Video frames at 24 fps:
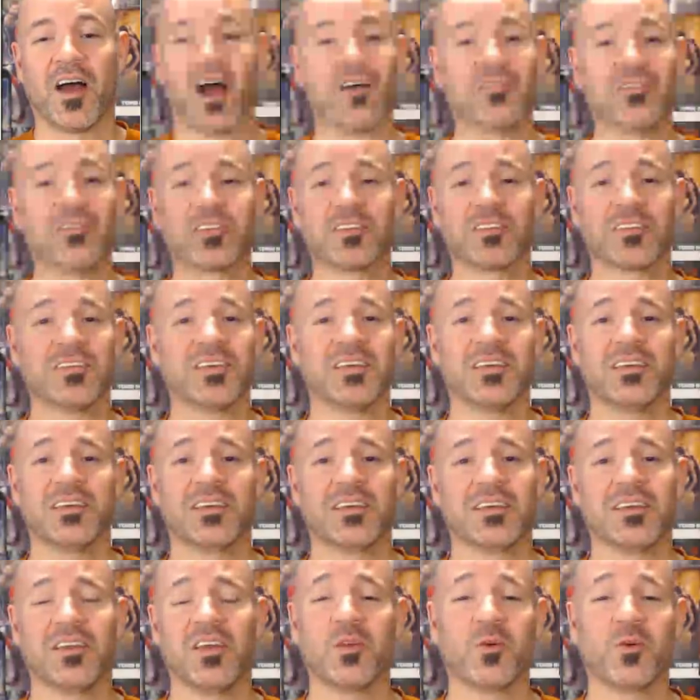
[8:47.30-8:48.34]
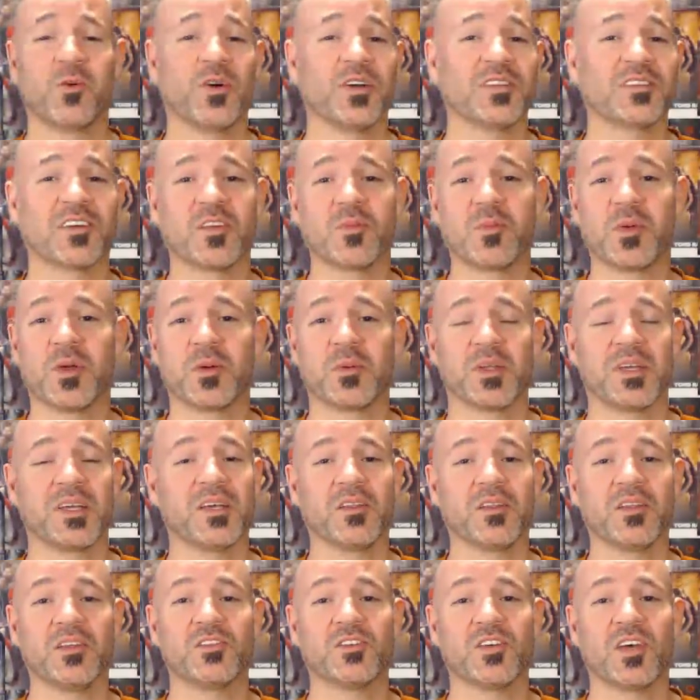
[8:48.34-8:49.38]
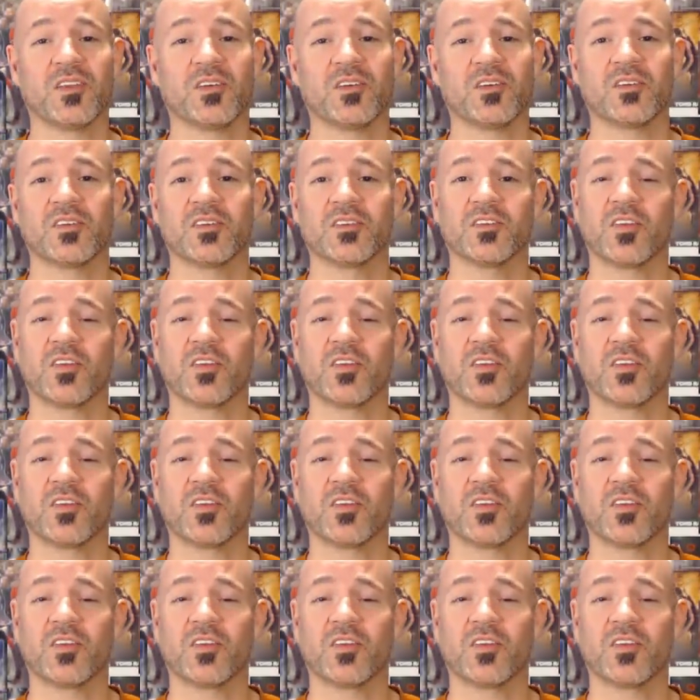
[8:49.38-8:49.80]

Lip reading: Obviously, neither one's going to be able to heal each other,